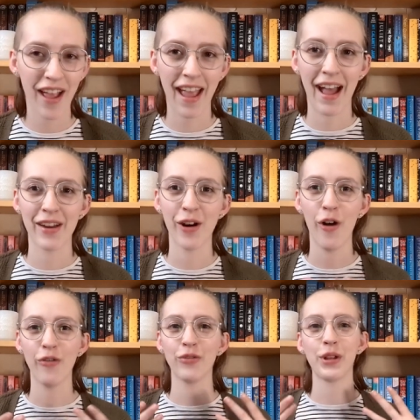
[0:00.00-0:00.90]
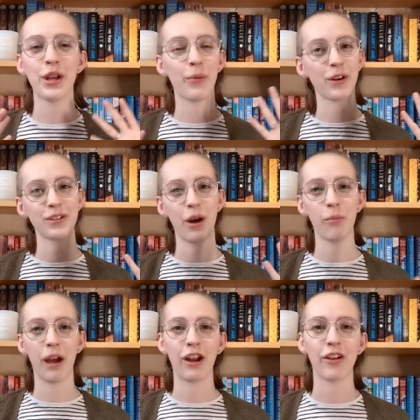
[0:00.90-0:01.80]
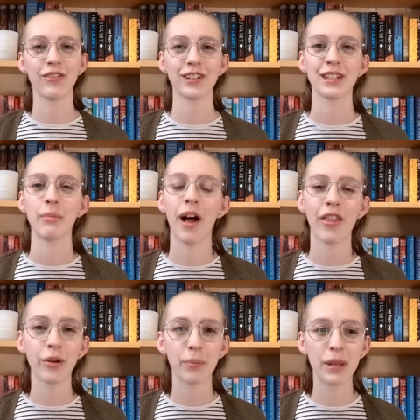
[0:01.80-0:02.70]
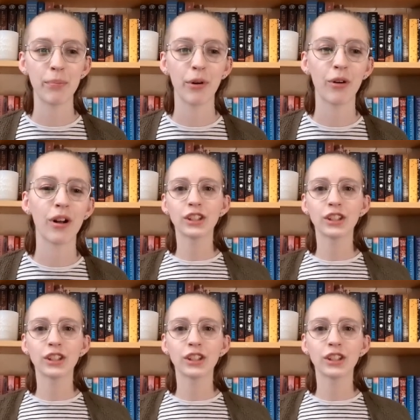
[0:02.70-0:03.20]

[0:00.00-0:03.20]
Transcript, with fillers: and hopefully it works out better for some other people.